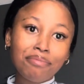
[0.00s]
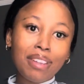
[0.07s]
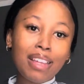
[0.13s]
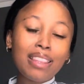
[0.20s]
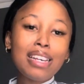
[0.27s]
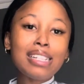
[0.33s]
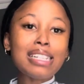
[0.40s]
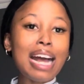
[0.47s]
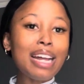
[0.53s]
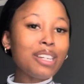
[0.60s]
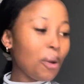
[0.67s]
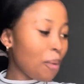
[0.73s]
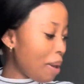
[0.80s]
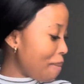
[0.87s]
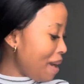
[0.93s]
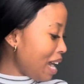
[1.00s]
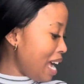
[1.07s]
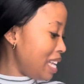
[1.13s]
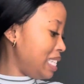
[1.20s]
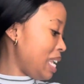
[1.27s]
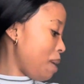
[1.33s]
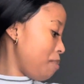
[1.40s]
this underwear being
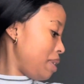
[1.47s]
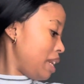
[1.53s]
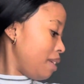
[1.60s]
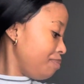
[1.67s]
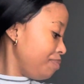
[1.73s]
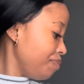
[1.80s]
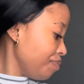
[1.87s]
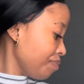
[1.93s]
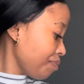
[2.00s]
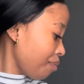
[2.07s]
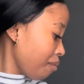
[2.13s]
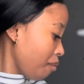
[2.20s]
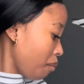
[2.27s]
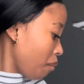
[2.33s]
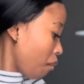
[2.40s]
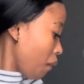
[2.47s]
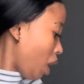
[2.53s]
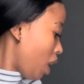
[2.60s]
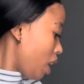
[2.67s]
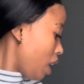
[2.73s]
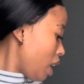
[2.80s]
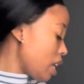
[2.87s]
a 10 billion,
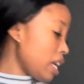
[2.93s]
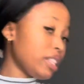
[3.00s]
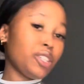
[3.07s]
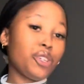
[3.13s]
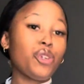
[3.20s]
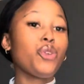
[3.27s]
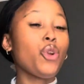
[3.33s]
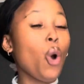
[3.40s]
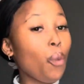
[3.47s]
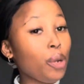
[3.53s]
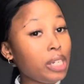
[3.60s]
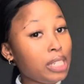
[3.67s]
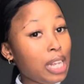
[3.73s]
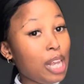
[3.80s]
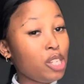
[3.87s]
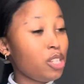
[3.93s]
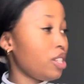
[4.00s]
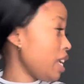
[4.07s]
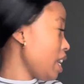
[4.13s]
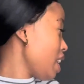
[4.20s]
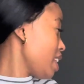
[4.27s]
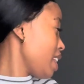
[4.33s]
and I didn't know which size to
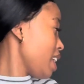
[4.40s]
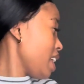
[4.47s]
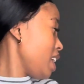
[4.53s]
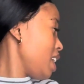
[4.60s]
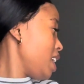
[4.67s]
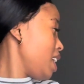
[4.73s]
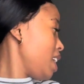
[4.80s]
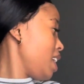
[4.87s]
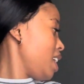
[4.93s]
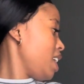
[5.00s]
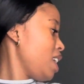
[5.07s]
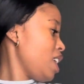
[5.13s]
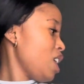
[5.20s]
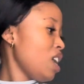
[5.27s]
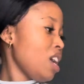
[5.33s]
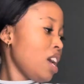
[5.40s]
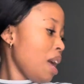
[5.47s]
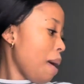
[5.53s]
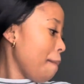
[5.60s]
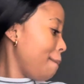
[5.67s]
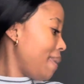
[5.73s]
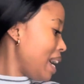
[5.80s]
get, ne?
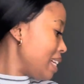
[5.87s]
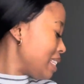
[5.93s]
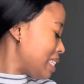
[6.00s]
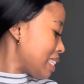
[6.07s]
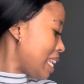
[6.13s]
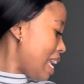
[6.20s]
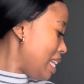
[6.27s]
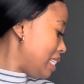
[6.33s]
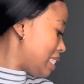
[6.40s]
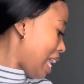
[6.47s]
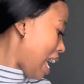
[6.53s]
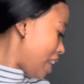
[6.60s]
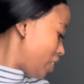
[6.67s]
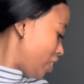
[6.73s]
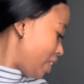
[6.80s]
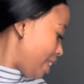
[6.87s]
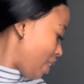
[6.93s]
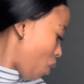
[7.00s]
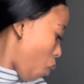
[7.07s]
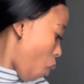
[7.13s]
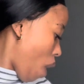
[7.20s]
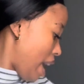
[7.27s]
But it's actually
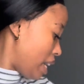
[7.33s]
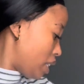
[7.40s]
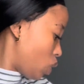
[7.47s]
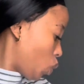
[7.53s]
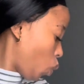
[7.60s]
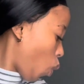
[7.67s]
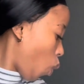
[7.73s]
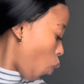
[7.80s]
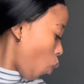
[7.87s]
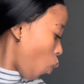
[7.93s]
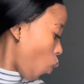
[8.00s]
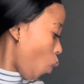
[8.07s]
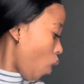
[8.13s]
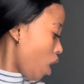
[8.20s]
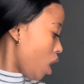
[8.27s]
quite cool.